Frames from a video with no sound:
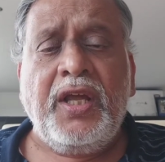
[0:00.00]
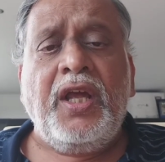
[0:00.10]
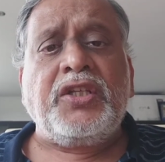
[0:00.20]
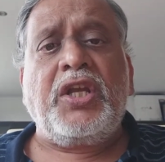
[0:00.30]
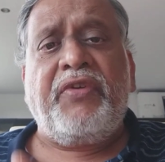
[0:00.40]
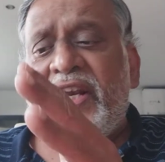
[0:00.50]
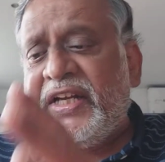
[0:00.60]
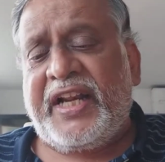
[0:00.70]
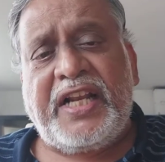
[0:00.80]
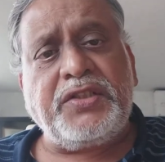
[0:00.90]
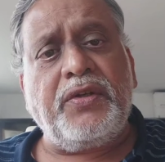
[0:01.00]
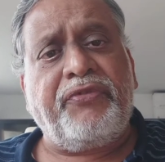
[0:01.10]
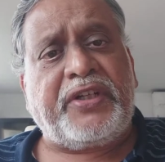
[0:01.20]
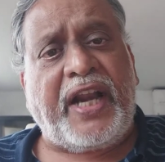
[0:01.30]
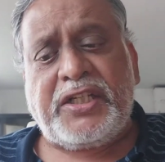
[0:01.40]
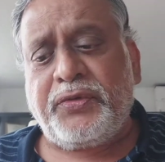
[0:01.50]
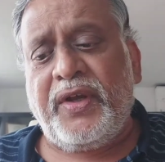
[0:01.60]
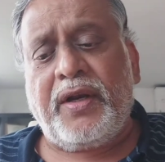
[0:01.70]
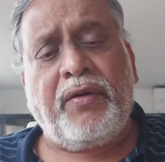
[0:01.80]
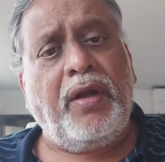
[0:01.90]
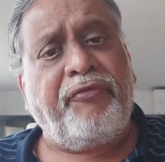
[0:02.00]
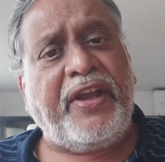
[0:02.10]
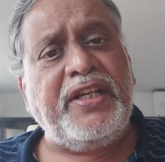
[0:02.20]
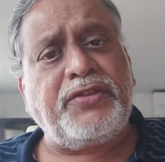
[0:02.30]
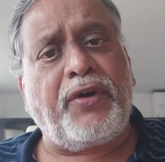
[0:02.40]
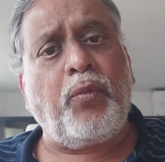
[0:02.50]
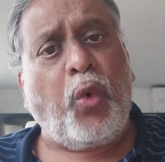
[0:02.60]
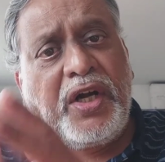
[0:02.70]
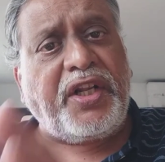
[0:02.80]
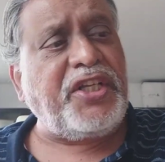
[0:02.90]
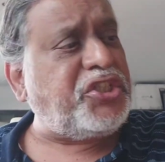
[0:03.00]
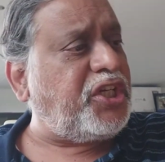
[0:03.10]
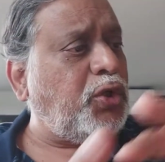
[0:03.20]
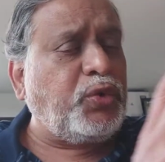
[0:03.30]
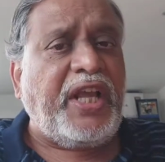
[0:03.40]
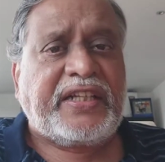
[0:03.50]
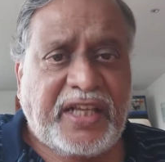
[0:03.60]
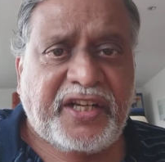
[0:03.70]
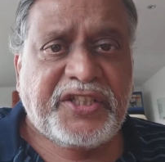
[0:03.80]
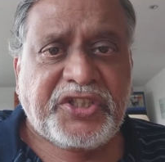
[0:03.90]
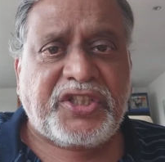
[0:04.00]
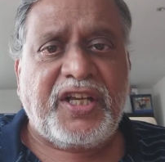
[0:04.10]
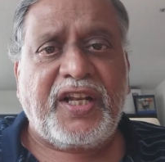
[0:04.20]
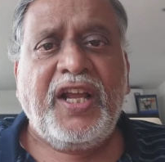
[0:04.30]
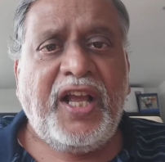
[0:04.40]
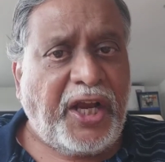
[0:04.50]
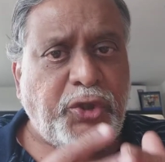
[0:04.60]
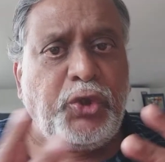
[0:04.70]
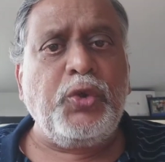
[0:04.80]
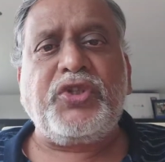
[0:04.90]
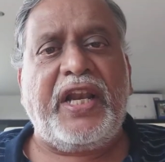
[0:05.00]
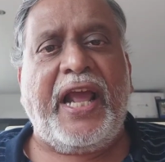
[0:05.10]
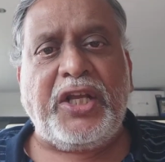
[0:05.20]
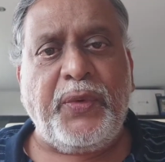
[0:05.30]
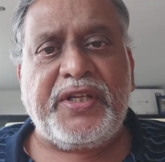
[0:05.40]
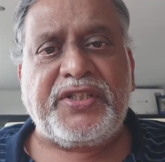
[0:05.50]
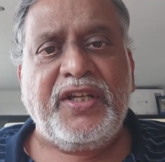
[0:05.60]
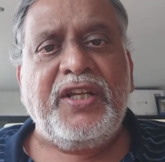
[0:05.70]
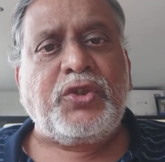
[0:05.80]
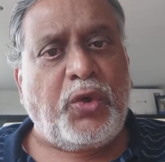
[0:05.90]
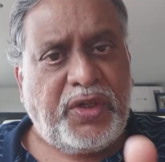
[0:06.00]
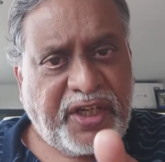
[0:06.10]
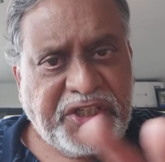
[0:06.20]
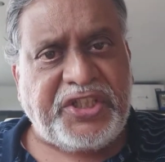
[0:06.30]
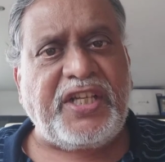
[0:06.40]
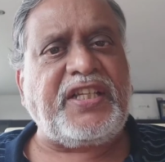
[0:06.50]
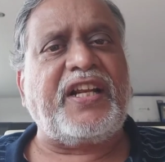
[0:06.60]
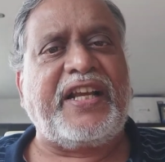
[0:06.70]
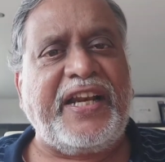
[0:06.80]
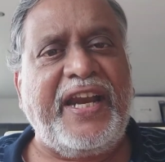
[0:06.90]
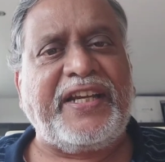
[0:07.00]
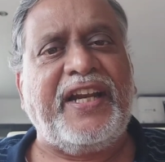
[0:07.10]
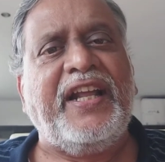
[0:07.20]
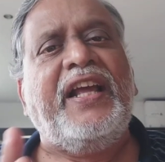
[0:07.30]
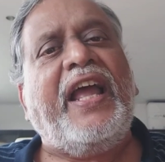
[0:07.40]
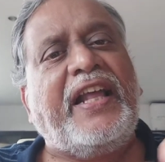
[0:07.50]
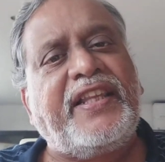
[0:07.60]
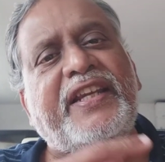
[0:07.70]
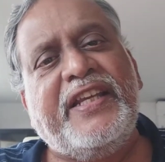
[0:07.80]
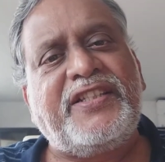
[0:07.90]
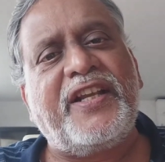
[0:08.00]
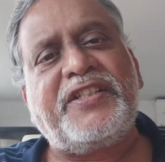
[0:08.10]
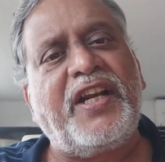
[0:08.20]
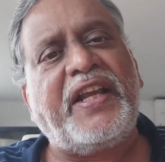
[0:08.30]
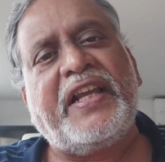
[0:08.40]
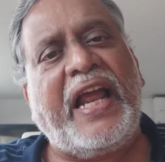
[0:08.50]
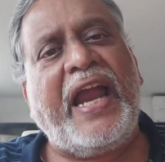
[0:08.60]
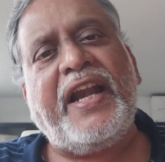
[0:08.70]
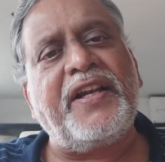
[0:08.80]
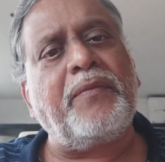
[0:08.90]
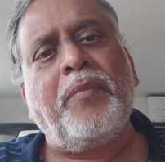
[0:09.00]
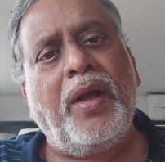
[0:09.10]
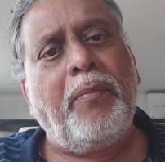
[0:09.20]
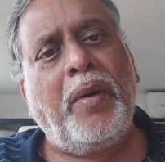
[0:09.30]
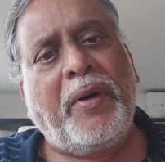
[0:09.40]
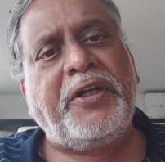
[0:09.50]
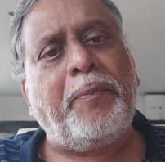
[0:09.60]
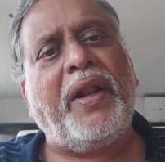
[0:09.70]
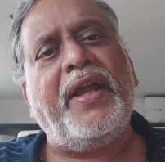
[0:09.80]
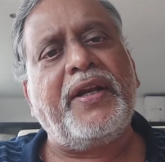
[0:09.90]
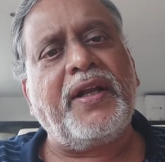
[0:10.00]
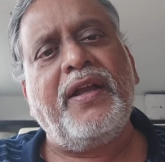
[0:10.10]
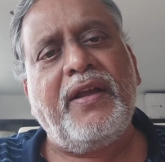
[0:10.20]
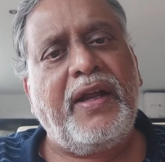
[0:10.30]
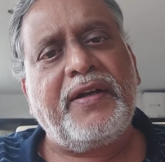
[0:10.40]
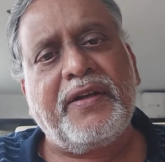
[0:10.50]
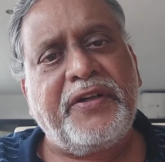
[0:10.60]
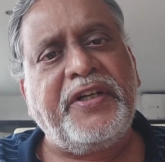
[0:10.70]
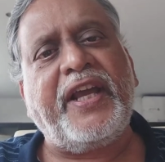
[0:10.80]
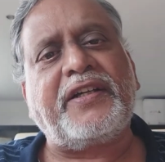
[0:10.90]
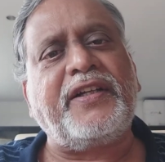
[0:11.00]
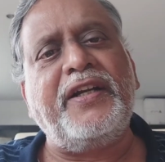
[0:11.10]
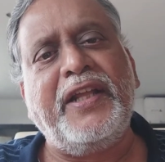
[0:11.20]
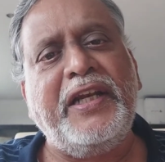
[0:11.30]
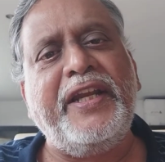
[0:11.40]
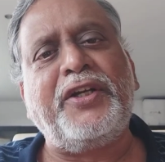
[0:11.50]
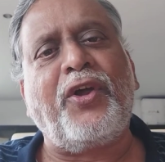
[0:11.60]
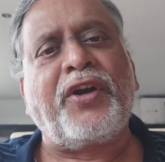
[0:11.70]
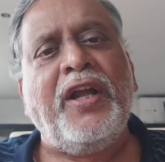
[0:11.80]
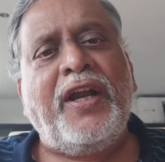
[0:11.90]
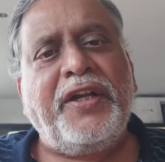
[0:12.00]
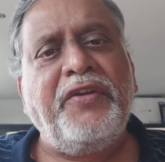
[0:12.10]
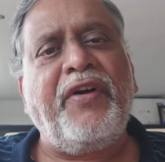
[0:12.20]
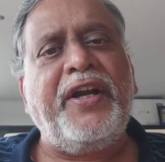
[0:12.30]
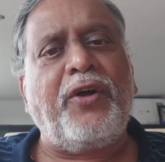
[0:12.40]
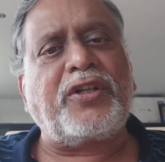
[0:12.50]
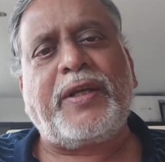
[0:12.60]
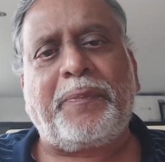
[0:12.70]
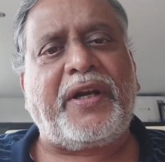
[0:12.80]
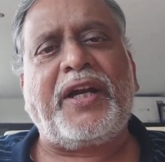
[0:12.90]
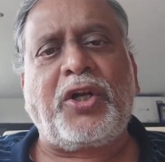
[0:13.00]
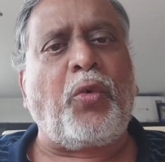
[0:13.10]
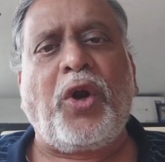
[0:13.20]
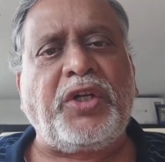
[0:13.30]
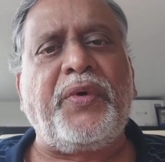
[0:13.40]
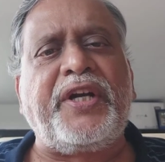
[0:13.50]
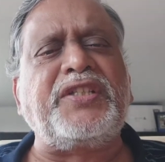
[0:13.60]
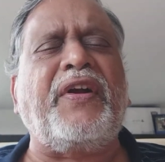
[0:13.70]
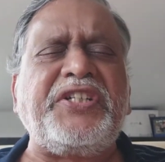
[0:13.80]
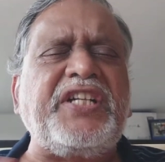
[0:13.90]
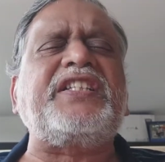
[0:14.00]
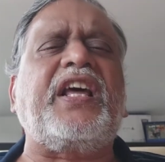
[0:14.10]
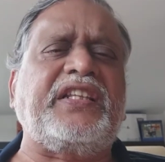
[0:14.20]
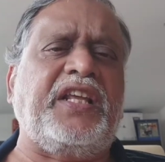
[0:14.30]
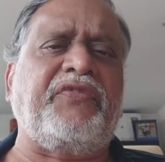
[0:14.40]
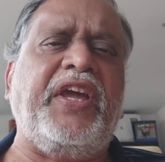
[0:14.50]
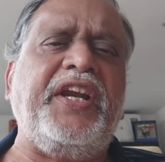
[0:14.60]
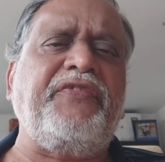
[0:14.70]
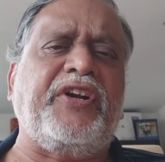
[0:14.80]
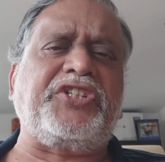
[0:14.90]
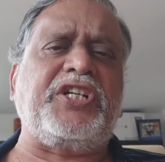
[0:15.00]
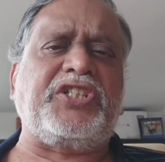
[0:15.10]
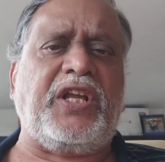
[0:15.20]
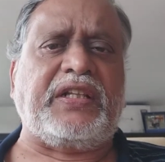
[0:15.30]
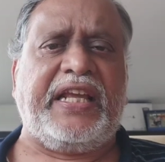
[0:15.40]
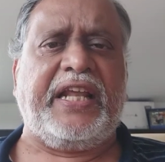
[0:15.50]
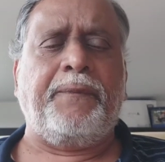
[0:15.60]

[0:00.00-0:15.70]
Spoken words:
So when I transfer files from one register to the other register, I should use a language. So registers are created, and then each register I can add and multiply and deduct and delete or divide or subtract or whatever. These functions are there, varied functions are there.